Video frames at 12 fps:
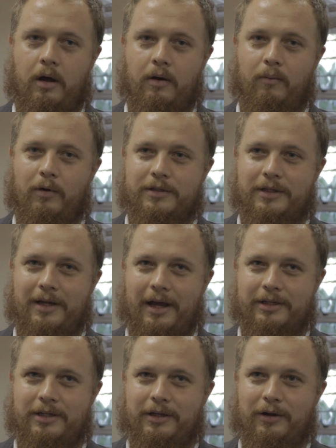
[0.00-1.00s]
wasn't
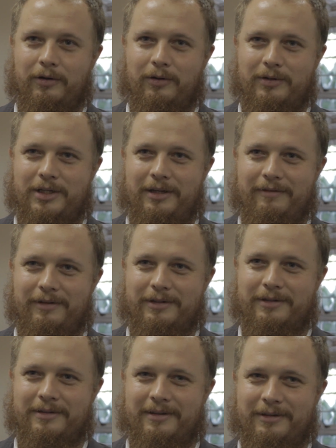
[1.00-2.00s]
actually going to achieve
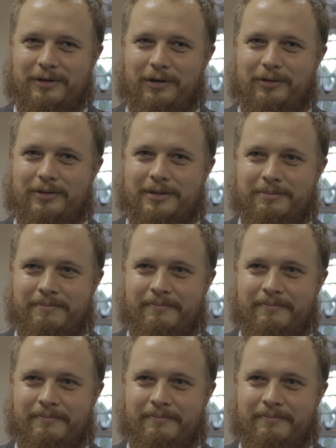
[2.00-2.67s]
its goals.